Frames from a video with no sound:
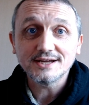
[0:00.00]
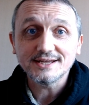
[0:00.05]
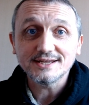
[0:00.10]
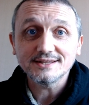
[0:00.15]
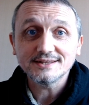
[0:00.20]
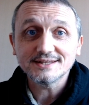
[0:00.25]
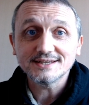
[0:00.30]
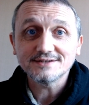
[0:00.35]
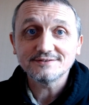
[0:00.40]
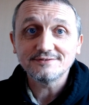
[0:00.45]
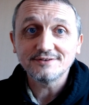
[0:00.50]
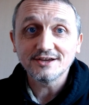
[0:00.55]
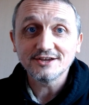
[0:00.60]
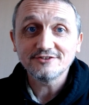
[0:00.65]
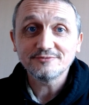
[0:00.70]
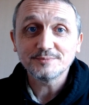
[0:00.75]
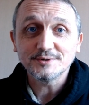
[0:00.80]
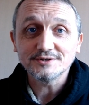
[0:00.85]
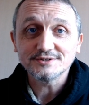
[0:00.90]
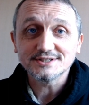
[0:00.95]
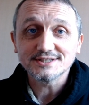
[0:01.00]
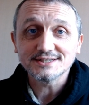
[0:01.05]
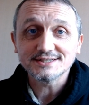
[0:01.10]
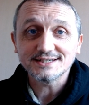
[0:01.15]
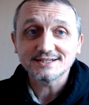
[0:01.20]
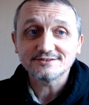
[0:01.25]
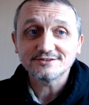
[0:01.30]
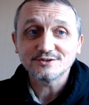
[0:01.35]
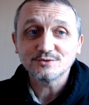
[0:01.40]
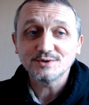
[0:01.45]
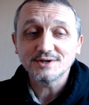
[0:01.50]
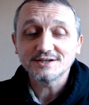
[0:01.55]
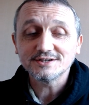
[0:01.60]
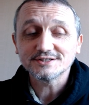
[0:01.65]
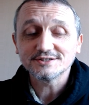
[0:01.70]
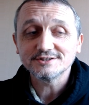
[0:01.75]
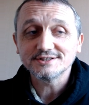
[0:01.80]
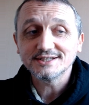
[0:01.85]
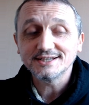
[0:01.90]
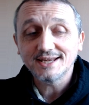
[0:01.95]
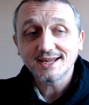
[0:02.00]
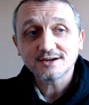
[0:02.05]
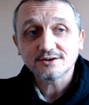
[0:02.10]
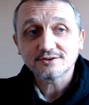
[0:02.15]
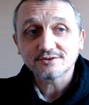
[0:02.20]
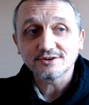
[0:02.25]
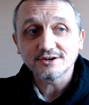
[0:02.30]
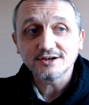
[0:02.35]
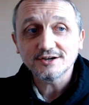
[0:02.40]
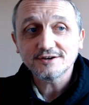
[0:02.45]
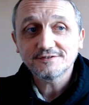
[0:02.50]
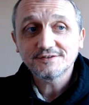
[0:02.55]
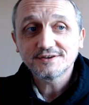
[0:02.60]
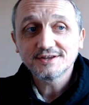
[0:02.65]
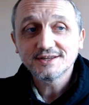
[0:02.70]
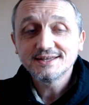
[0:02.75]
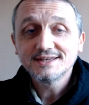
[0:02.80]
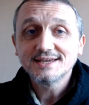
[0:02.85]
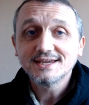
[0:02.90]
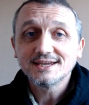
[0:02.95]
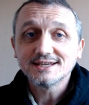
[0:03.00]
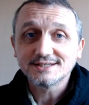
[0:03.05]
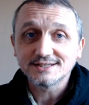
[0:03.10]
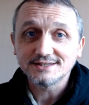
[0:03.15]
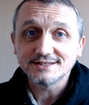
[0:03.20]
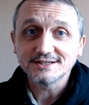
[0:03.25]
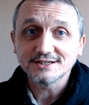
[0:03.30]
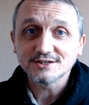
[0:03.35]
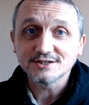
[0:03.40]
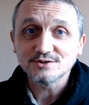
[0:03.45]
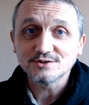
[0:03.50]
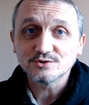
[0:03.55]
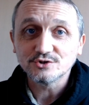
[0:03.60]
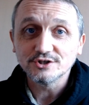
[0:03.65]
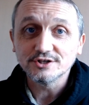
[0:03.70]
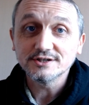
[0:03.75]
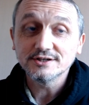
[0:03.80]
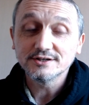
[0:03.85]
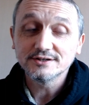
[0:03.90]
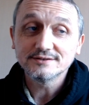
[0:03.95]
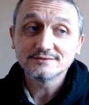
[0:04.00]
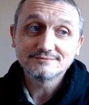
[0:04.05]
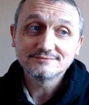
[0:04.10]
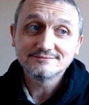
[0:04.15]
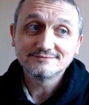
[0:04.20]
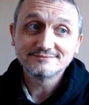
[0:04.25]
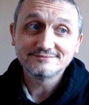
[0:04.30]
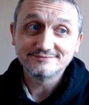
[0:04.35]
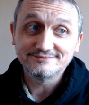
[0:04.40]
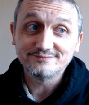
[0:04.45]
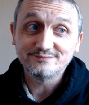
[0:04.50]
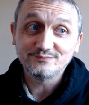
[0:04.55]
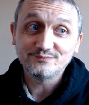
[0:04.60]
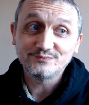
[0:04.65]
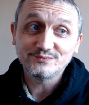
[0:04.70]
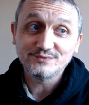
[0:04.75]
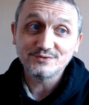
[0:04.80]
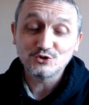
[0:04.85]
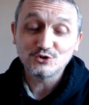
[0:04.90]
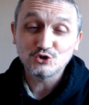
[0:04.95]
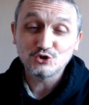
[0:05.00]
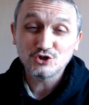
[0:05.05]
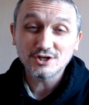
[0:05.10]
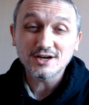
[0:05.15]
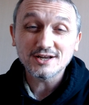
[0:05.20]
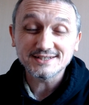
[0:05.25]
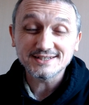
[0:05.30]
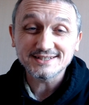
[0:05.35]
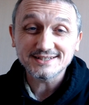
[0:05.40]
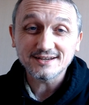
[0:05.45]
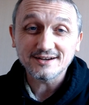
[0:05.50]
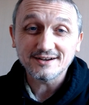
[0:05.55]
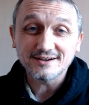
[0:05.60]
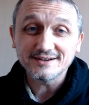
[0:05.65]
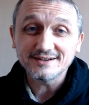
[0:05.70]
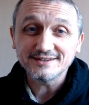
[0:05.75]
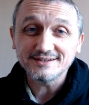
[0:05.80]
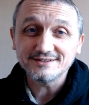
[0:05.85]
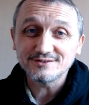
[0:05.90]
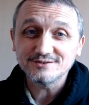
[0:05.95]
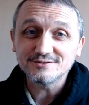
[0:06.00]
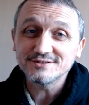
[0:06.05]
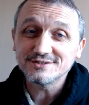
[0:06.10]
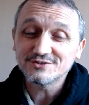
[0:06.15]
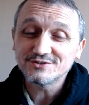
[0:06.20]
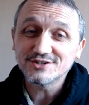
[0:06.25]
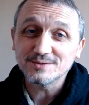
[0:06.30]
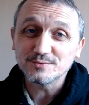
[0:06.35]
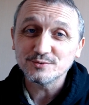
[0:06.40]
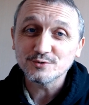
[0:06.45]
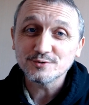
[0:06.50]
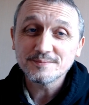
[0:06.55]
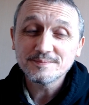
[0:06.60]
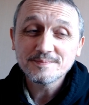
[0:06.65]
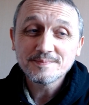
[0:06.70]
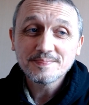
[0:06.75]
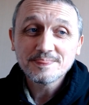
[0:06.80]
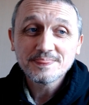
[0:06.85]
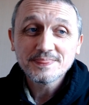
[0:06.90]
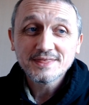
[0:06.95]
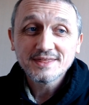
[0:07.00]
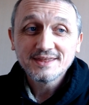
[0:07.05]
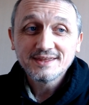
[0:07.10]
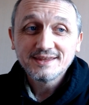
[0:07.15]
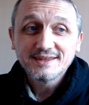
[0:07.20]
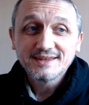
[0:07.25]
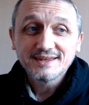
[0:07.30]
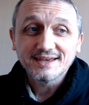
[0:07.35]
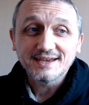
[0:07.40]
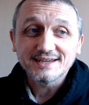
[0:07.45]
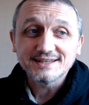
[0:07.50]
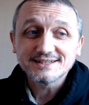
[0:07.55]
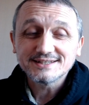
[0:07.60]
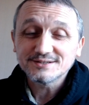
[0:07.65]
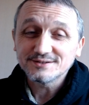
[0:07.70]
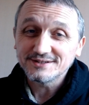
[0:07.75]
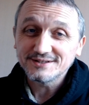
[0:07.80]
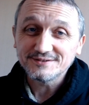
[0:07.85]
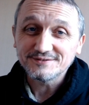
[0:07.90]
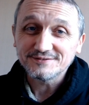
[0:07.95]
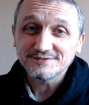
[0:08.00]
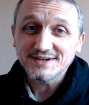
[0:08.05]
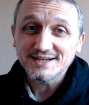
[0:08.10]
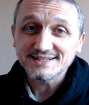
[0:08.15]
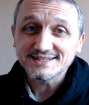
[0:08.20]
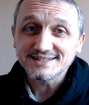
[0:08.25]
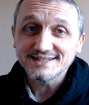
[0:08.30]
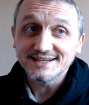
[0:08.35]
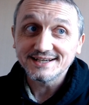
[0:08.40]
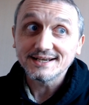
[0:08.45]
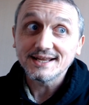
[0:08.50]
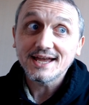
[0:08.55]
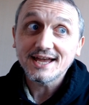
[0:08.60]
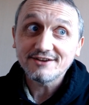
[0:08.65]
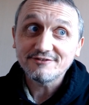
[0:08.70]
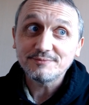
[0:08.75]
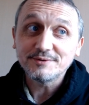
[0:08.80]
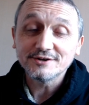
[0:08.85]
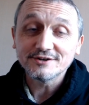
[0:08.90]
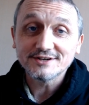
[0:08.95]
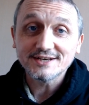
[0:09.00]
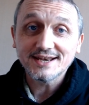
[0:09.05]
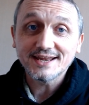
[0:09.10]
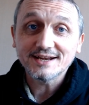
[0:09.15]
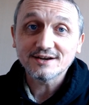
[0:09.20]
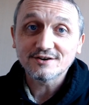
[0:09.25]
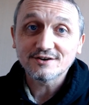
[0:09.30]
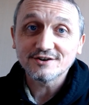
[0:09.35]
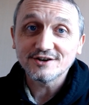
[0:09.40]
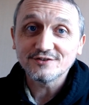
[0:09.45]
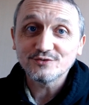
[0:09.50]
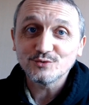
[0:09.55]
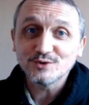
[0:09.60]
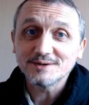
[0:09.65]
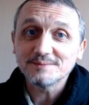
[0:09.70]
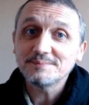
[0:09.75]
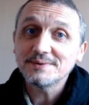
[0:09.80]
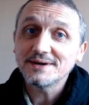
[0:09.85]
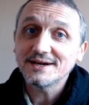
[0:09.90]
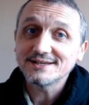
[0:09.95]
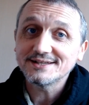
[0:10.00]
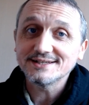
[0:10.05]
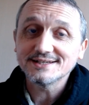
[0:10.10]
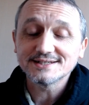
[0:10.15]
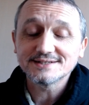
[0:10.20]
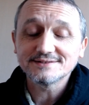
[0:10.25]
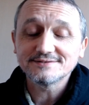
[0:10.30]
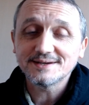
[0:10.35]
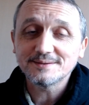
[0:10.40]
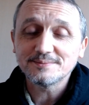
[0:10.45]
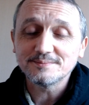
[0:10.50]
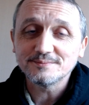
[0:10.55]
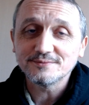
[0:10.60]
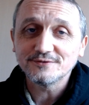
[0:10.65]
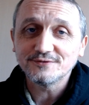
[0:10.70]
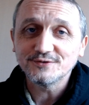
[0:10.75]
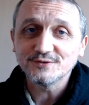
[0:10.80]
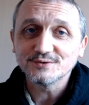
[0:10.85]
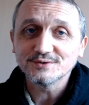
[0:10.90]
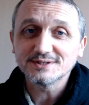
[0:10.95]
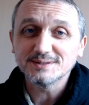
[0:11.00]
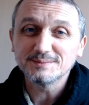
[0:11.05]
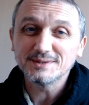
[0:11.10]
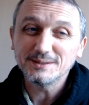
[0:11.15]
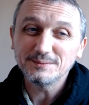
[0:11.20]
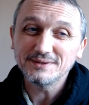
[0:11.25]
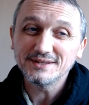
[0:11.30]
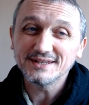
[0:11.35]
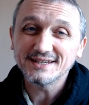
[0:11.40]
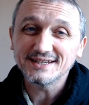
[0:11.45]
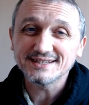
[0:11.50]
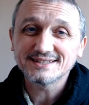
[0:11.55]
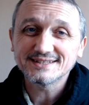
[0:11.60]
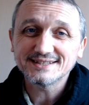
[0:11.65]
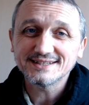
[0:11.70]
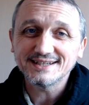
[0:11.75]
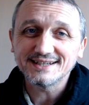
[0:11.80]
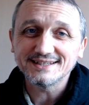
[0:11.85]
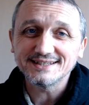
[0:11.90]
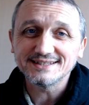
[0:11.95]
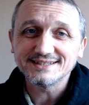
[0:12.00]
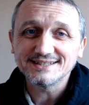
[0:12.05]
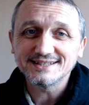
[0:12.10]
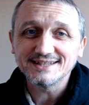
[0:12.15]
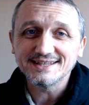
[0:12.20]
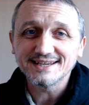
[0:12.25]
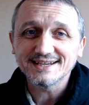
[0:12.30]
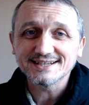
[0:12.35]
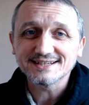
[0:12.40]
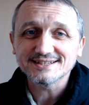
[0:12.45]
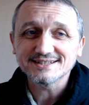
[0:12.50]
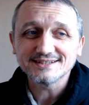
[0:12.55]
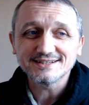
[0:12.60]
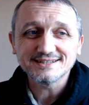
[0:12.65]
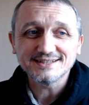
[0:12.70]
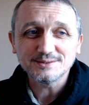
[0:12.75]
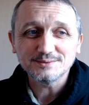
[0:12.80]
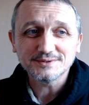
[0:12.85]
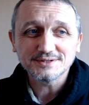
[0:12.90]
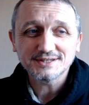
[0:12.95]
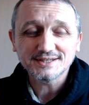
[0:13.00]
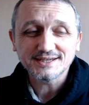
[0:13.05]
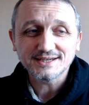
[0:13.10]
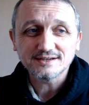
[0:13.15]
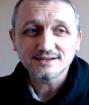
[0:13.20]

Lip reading: They have lifeboats, etc. Whereas on an aircraft, something goes wrong, chances are you're in trouble. And so I don't fancy that, and I have been on an aircraft where bad things have happened before, so maybe that's added to the anxiety with that.